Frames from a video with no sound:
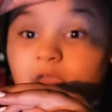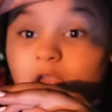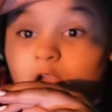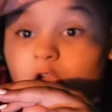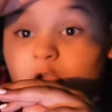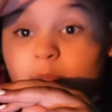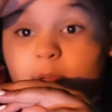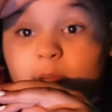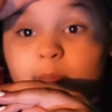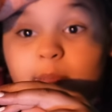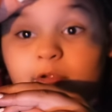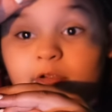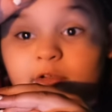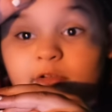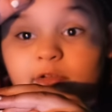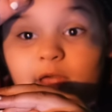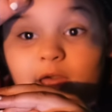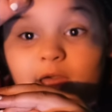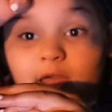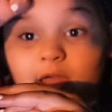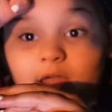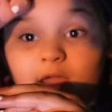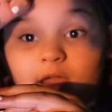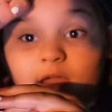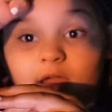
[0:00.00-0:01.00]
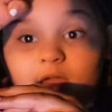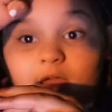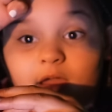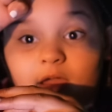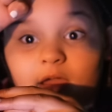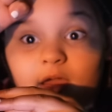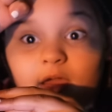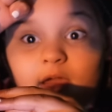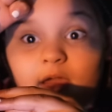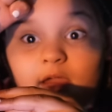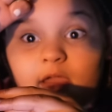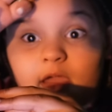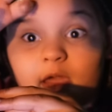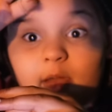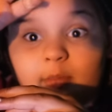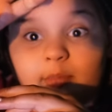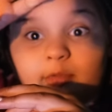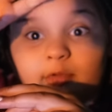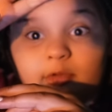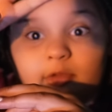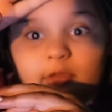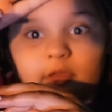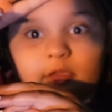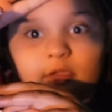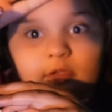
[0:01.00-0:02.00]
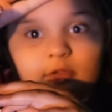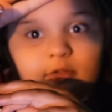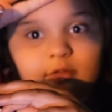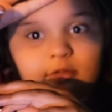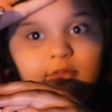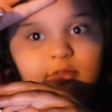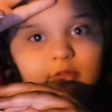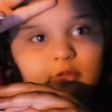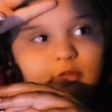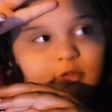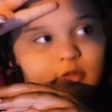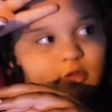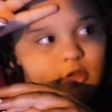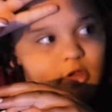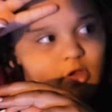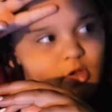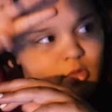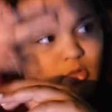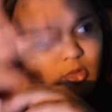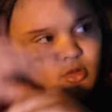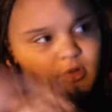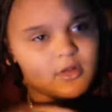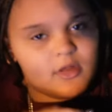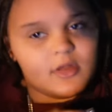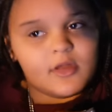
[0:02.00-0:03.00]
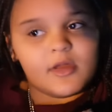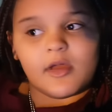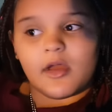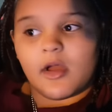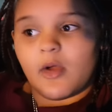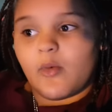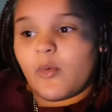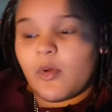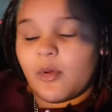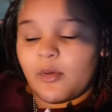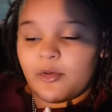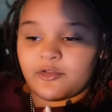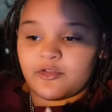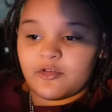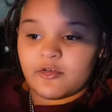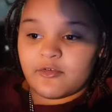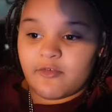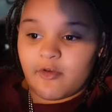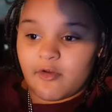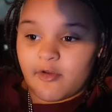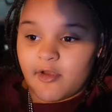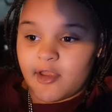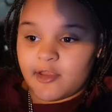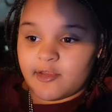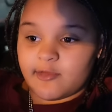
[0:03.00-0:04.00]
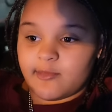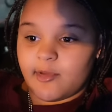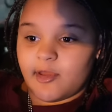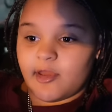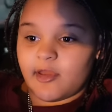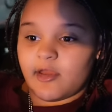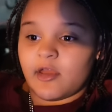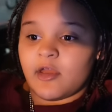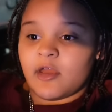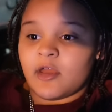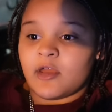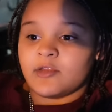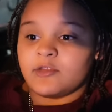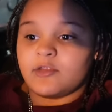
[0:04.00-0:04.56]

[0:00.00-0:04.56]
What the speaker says: I remember a couple years ago, we went to Volcano Bay.